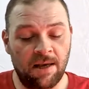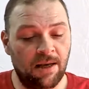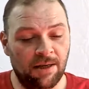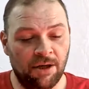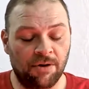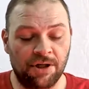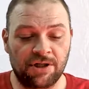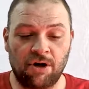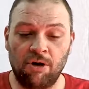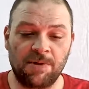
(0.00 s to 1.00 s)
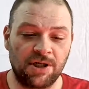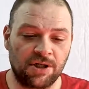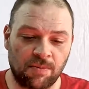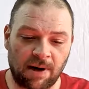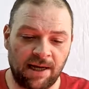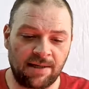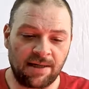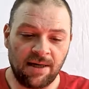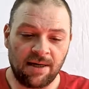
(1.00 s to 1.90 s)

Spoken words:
You know, the sculpt is great.